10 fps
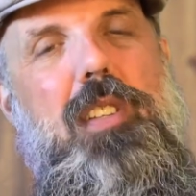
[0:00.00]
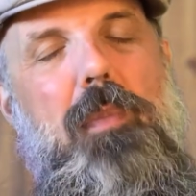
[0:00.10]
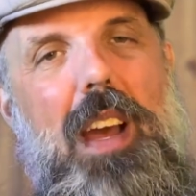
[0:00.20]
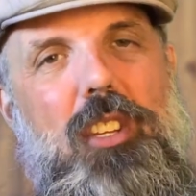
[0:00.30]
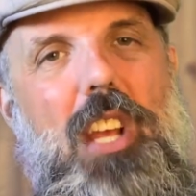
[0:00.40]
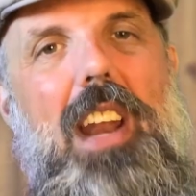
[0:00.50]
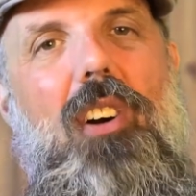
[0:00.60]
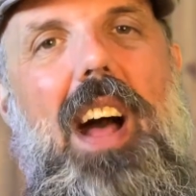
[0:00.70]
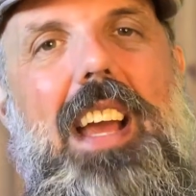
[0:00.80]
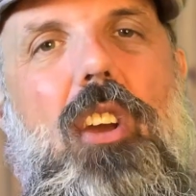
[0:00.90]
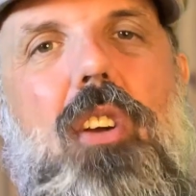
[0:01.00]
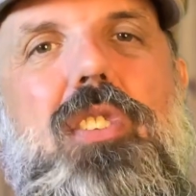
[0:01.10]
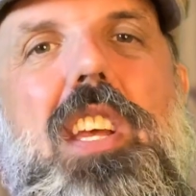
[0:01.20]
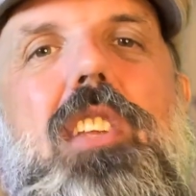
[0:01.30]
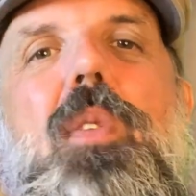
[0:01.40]
to my channel and
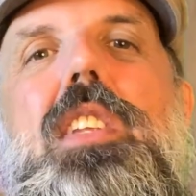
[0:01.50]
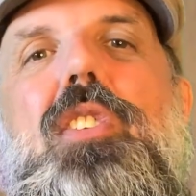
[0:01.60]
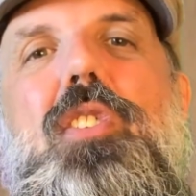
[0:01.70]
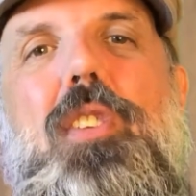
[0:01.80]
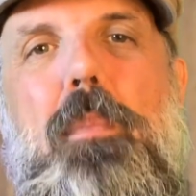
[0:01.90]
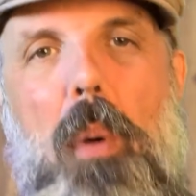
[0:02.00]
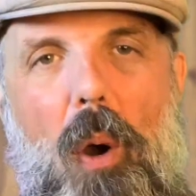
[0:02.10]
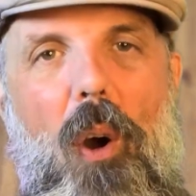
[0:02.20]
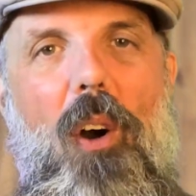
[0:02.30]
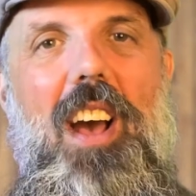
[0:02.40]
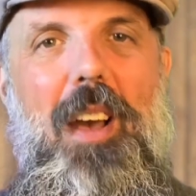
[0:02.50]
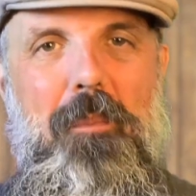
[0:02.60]
continuing to support